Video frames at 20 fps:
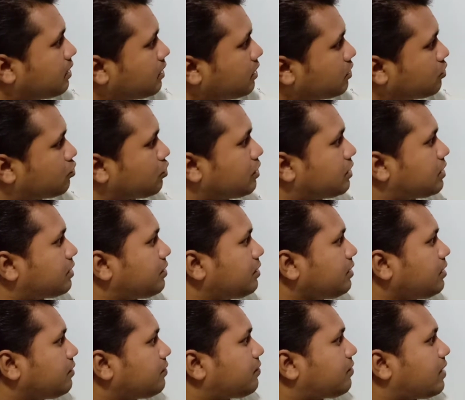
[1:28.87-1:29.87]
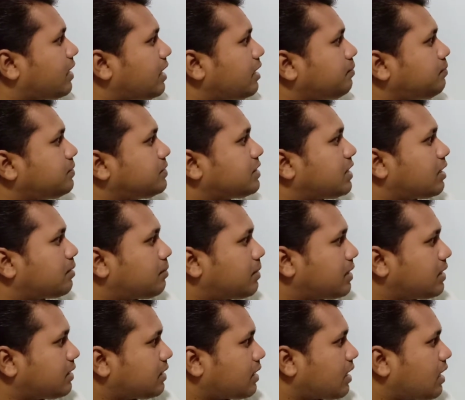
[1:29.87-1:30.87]
25,
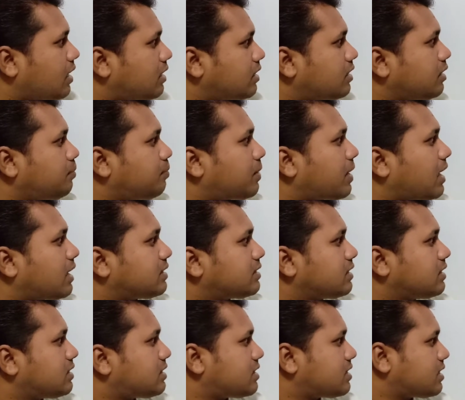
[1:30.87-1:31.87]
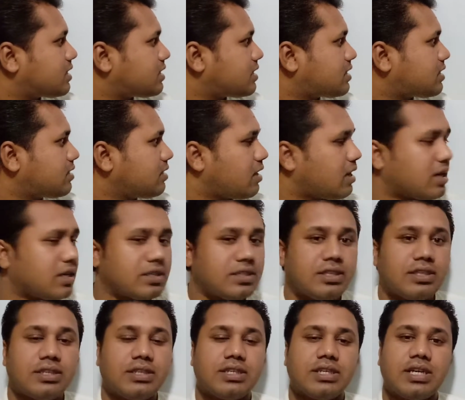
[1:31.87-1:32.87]
Germany 30, Brazil 60,
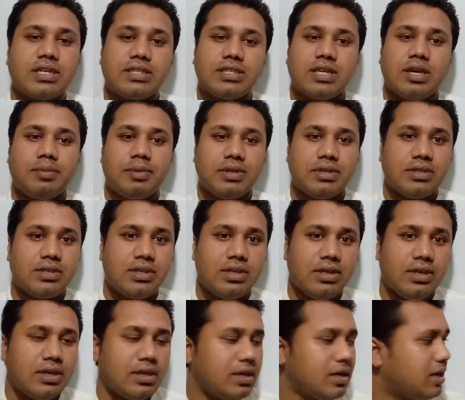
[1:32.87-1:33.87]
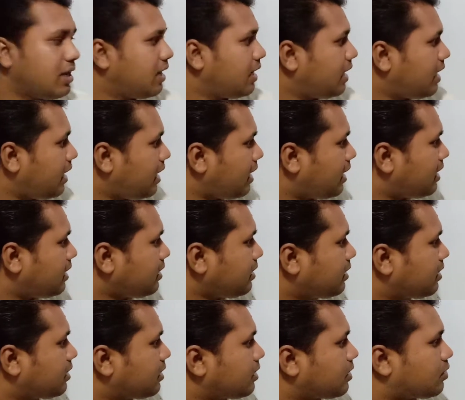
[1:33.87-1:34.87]
Argentina 70 and
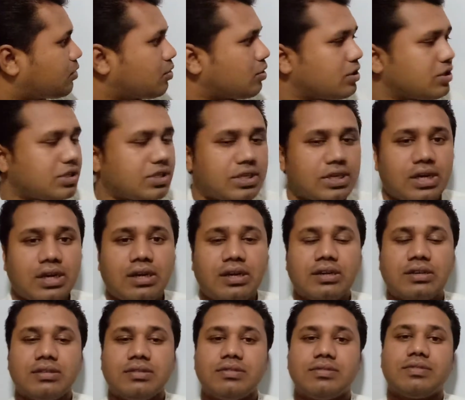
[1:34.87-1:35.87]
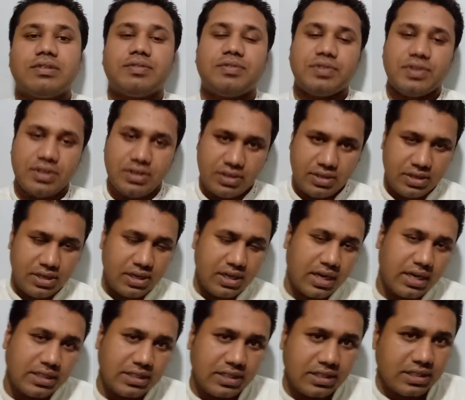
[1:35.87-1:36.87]
Croatia 15. Here
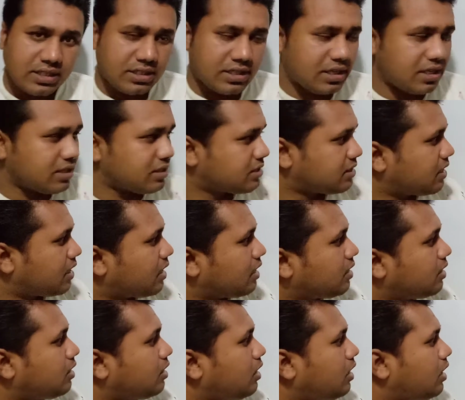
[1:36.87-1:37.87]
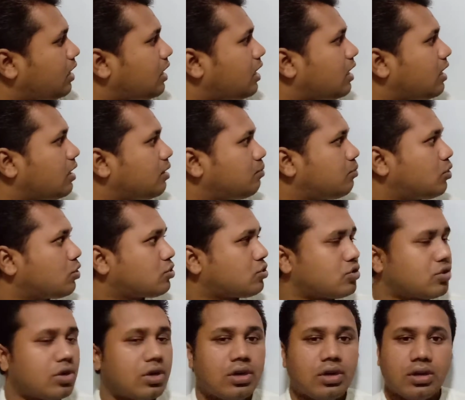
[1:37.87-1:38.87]
Argentina is the
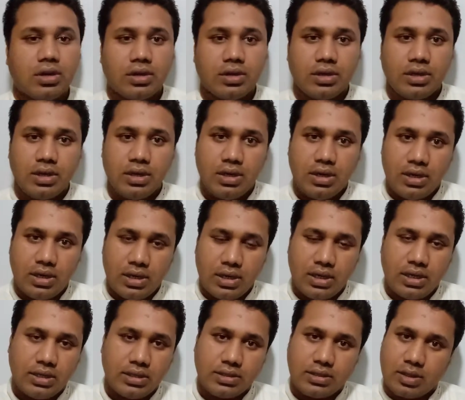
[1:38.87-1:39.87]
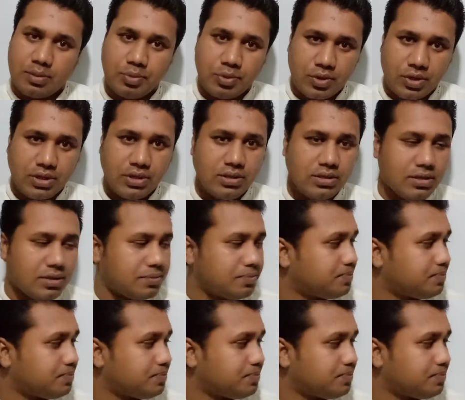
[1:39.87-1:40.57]
most supporters.